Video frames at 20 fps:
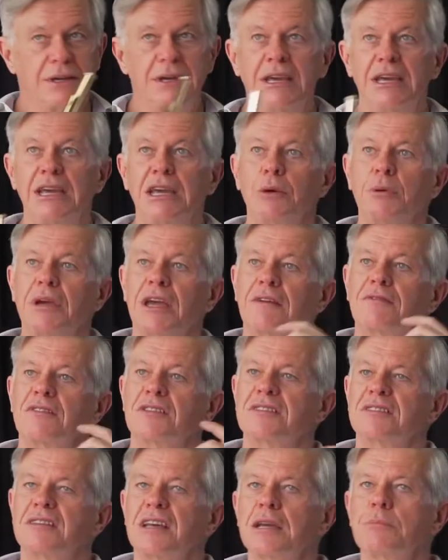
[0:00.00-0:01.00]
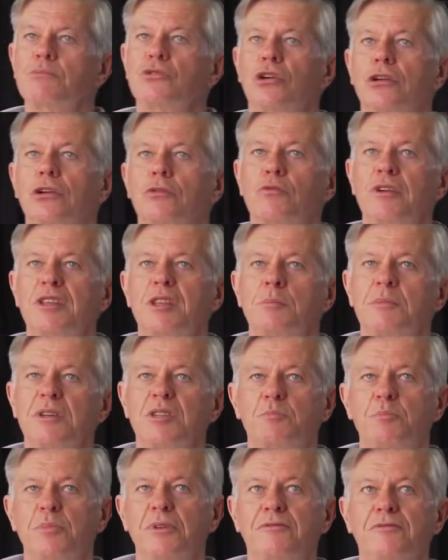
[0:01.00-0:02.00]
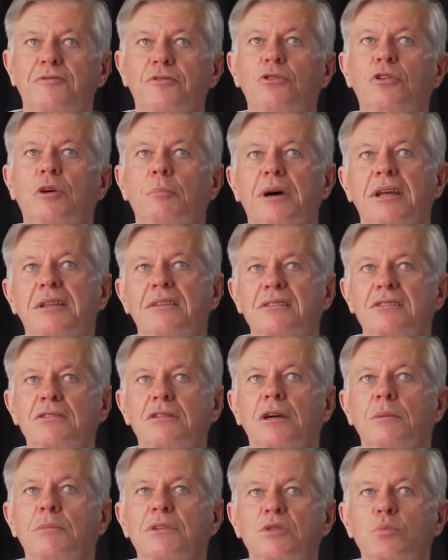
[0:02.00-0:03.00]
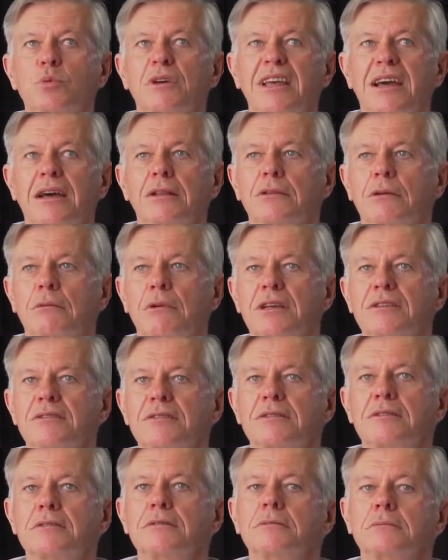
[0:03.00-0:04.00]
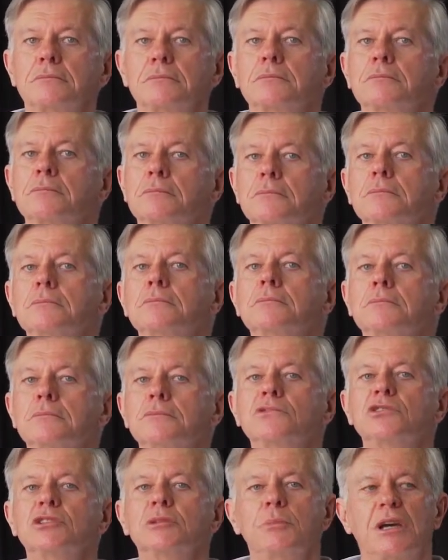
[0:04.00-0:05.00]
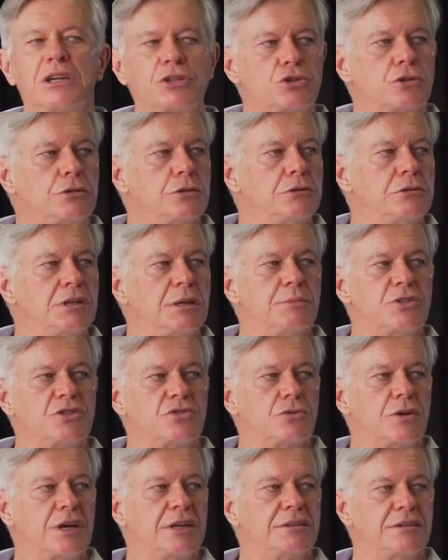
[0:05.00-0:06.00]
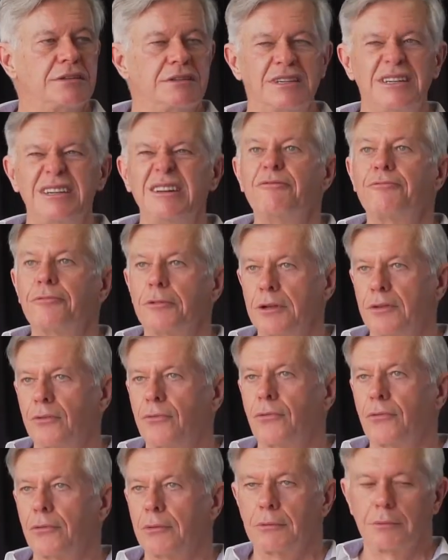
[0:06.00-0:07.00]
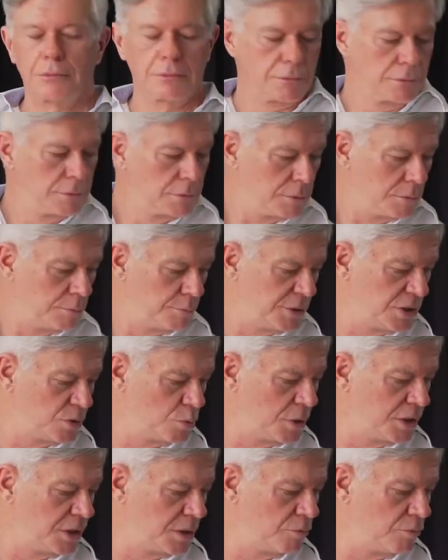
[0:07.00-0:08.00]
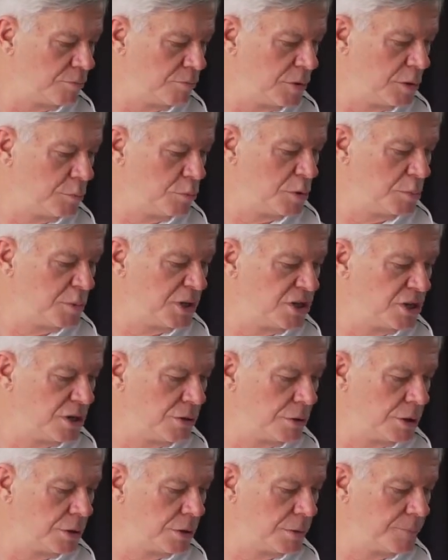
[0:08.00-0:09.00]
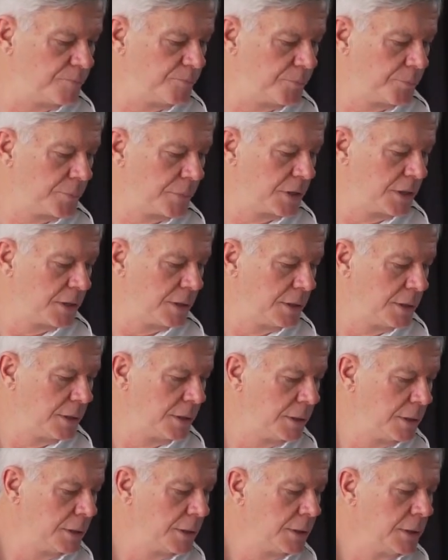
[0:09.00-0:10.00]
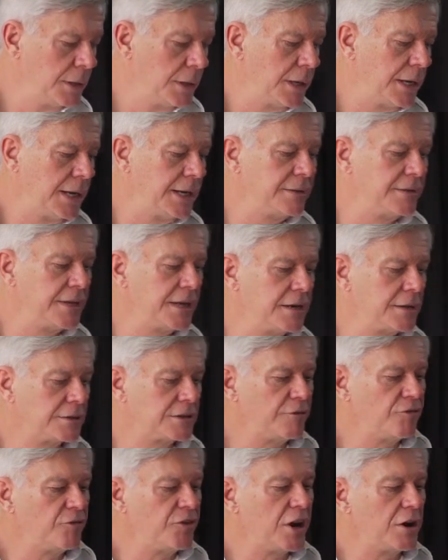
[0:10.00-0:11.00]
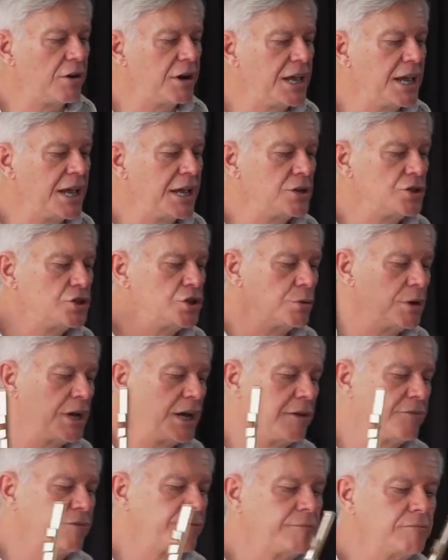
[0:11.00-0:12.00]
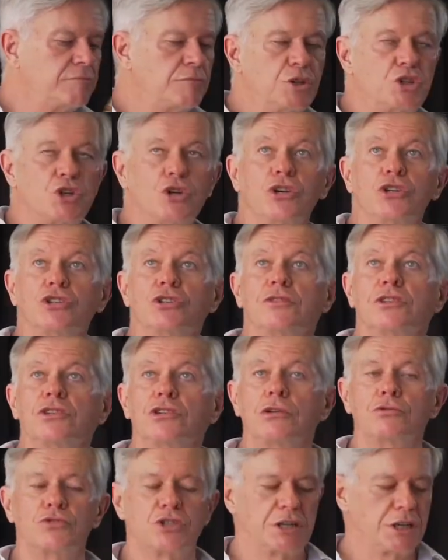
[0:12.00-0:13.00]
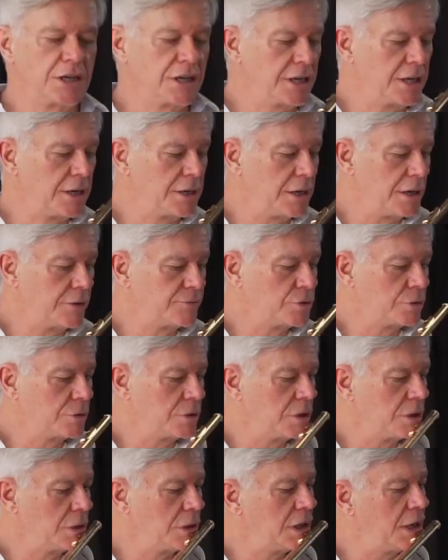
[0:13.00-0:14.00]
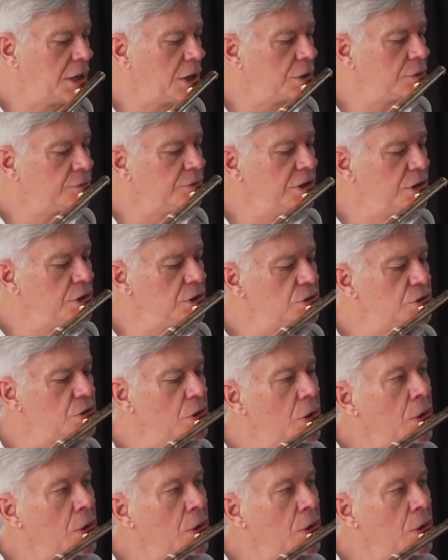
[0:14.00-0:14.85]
Here we have the same dotted rhythm as before, but this time it's without the rests. So make sure you demonstrate the difference between the material. And then at the very end, you have return to the dolce again after a loud finish.